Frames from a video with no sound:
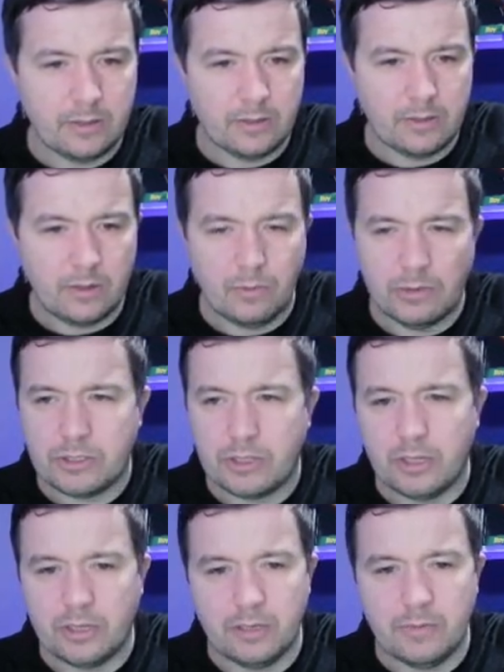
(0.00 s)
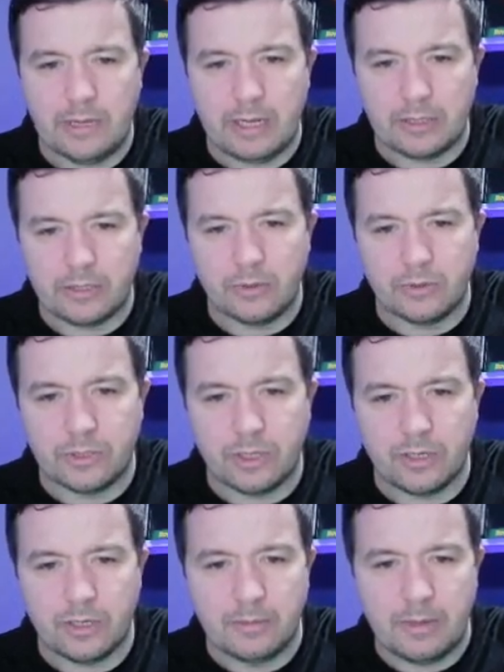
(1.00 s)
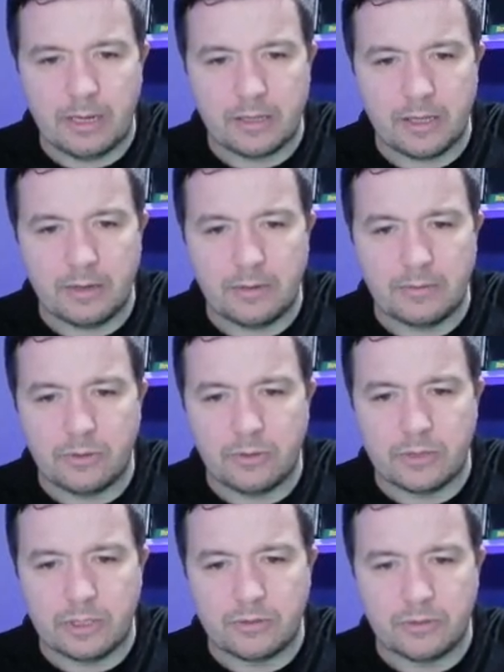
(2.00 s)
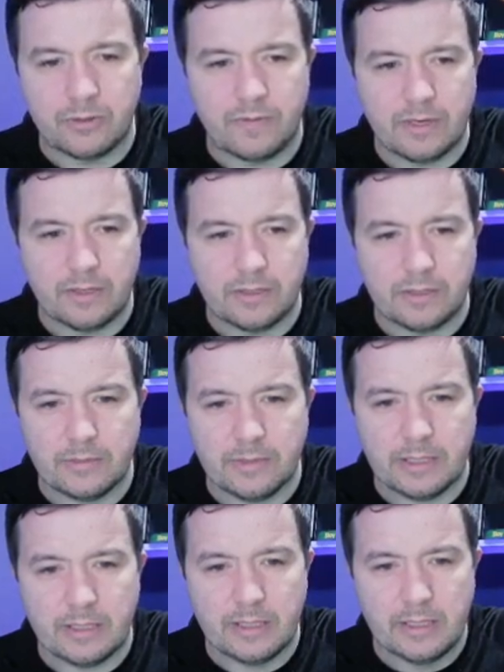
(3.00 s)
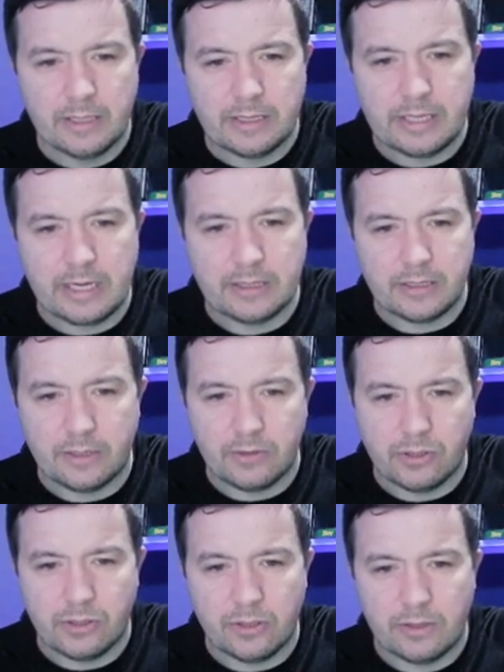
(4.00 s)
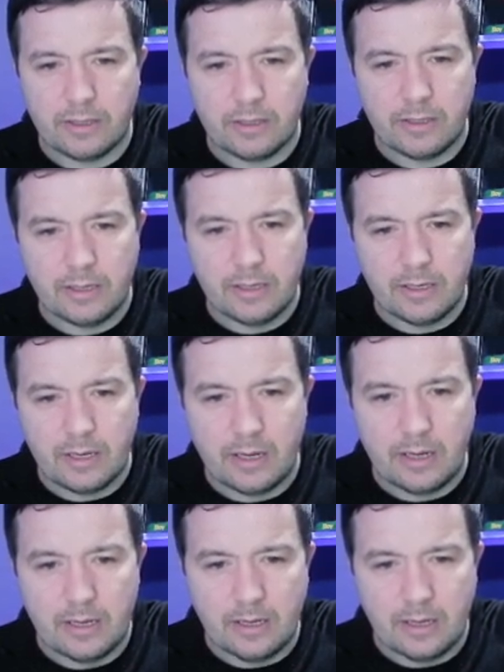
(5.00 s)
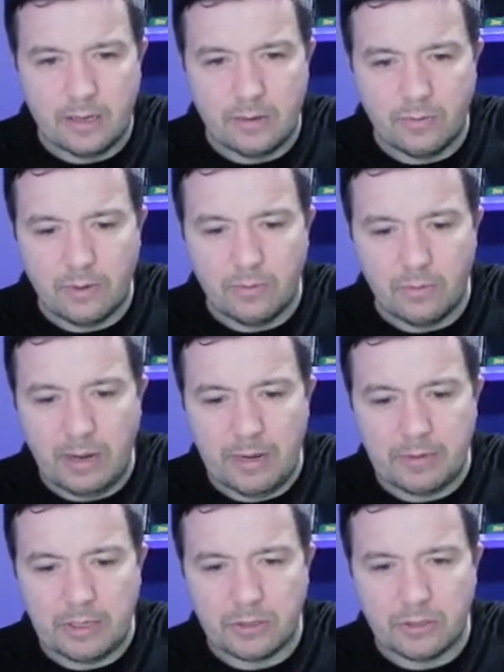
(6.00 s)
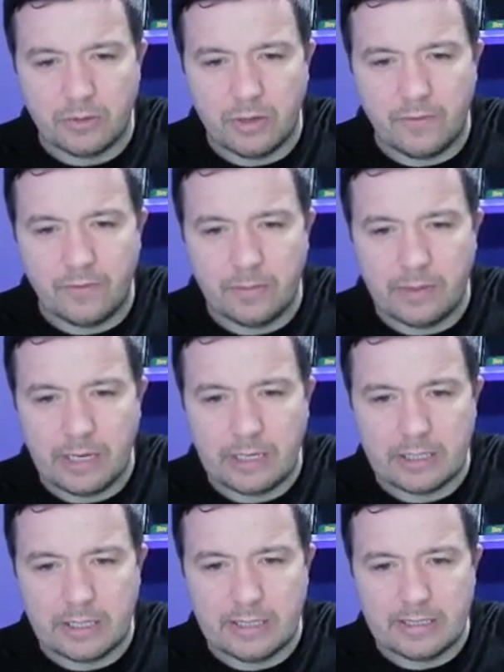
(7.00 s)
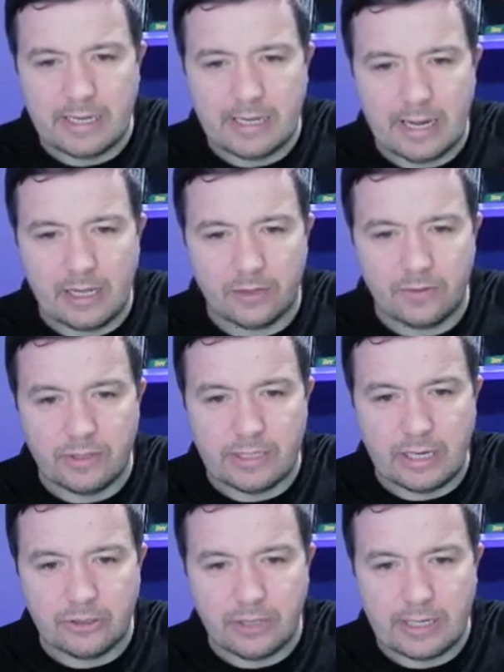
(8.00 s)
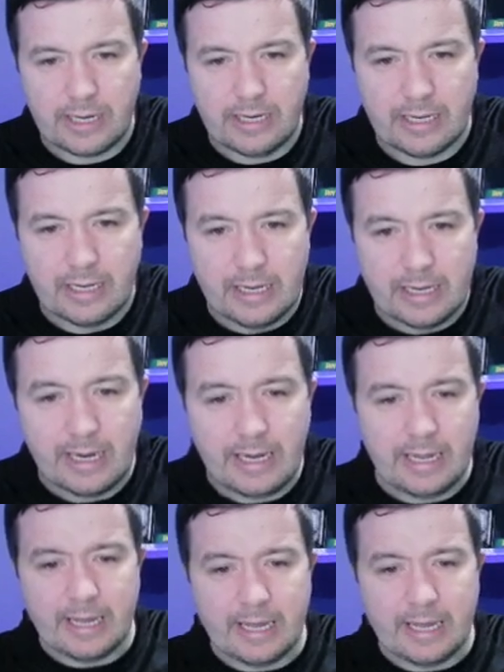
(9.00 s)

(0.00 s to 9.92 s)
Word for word: Oh, we're solid. At, we are so solid at the back there with them two central defenders at a minute. Size and Ajora. We, we might bring Ajori off in a minute, actually. Is Zay Carlos for his hat trick? Can he? Can he?